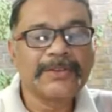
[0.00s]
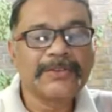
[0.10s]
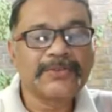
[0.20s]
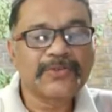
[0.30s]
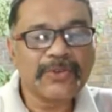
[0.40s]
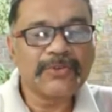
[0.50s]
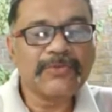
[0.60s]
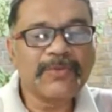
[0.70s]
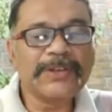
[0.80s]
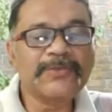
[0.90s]
So
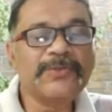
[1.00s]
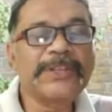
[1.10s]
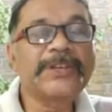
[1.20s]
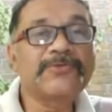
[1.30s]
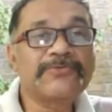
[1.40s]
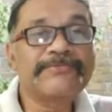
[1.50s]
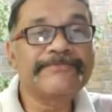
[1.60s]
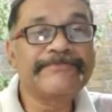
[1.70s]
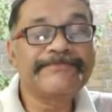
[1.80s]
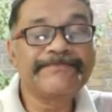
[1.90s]
what do?
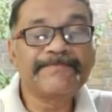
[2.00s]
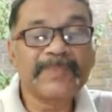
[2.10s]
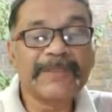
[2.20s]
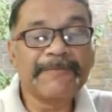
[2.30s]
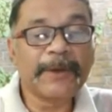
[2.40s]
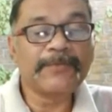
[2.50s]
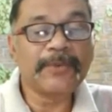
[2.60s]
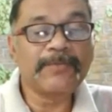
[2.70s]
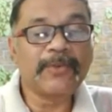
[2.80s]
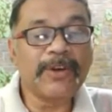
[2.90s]
They
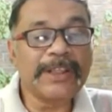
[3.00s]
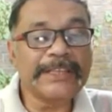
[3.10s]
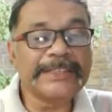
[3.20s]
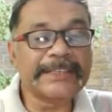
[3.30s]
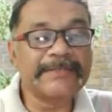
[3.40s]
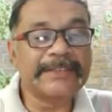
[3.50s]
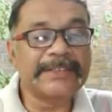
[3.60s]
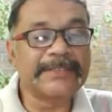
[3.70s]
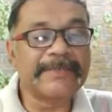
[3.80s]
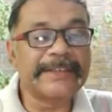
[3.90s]
perform all these
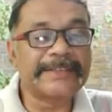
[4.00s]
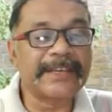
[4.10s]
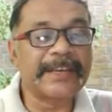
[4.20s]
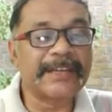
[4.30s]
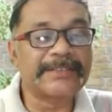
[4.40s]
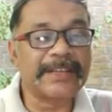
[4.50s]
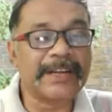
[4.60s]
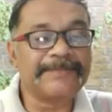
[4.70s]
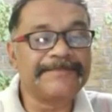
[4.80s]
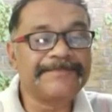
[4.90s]
activities by a single
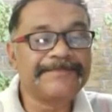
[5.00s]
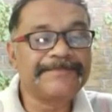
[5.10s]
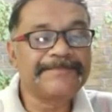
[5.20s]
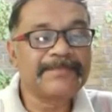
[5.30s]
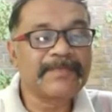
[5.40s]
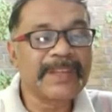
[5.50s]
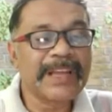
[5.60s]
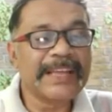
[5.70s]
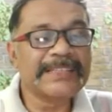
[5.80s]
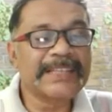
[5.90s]
cell,
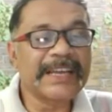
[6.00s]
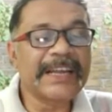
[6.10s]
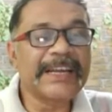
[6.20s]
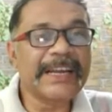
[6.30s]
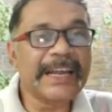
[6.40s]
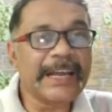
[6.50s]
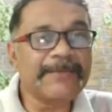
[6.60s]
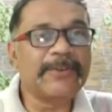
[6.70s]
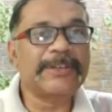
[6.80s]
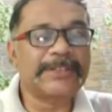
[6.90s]
as the entire
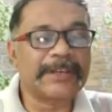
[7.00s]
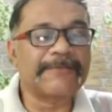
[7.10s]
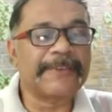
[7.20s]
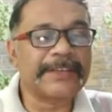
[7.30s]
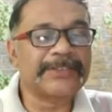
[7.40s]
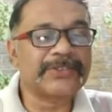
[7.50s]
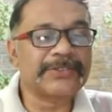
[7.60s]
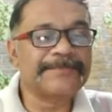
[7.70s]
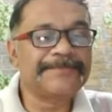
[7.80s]
body surface